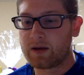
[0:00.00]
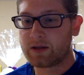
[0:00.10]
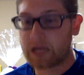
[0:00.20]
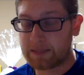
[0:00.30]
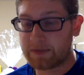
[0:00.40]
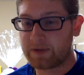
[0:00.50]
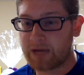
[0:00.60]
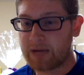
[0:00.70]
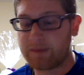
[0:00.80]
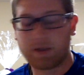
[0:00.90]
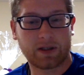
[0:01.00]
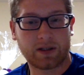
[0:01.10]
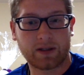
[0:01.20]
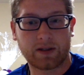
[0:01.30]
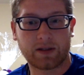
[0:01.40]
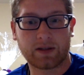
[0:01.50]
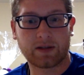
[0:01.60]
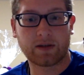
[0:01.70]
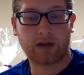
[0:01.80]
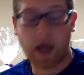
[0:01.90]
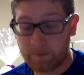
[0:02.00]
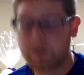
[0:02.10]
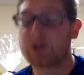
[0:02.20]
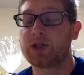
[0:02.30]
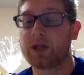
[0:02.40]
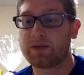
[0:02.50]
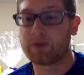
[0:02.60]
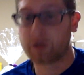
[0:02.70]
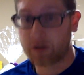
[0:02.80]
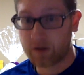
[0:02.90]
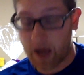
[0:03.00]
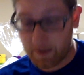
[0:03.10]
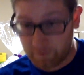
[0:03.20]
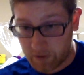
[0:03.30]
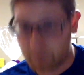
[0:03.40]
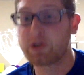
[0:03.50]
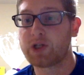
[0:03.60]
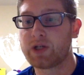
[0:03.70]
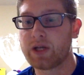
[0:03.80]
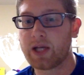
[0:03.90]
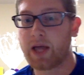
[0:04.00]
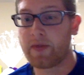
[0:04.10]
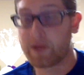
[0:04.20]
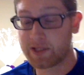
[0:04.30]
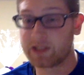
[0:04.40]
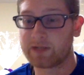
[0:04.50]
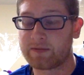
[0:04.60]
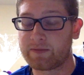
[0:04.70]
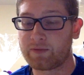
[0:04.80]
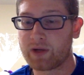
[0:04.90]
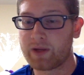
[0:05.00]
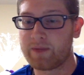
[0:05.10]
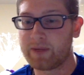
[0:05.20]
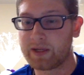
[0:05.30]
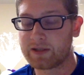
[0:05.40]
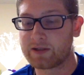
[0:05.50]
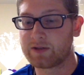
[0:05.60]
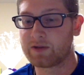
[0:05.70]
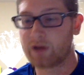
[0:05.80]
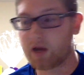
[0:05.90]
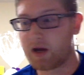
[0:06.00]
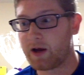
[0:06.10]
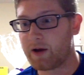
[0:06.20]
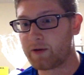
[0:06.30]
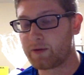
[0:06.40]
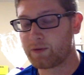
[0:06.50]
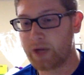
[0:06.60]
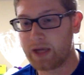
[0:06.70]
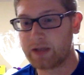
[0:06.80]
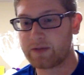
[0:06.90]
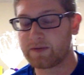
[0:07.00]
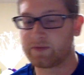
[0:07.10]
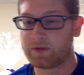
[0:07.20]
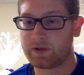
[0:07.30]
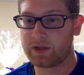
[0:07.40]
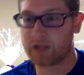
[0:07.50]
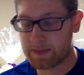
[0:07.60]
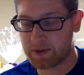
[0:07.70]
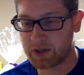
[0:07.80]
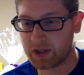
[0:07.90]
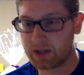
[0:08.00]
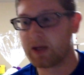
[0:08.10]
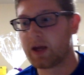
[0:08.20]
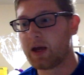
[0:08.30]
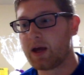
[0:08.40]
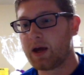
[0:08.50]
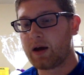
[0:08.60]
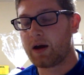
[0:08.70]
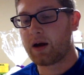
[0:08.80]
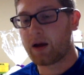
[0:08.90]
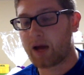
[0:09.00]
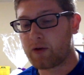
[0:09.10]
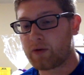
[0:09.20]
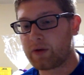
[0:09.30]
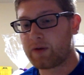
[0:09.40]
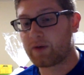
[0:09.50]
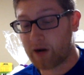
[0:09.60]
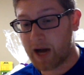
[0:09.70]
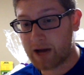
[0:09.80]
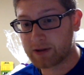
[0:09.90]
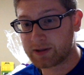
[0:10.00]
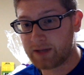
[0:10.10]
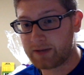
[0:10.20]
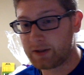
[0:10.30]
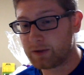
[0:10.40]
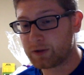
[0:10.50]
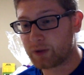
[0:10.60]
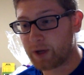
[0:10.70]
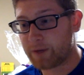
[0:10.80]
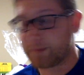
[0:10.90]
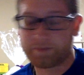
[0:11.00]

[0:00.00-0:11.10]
Segment for that, because I'm Michigan, I'm from Michigan, and this is one of the biggest weeks for state of Michigan, not only for Ohio State too as well.